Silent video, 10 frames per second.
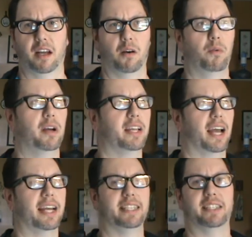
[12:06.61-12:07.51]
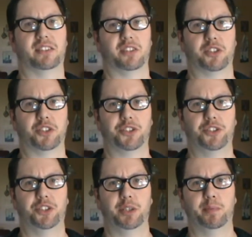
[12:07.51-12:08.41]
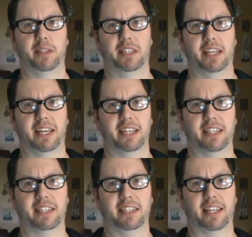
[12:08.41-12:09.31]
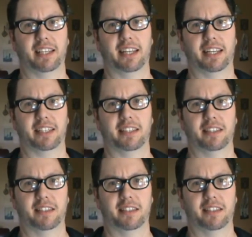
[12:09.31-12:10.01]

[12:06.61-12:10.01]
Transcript: One guy does the stupid thing that like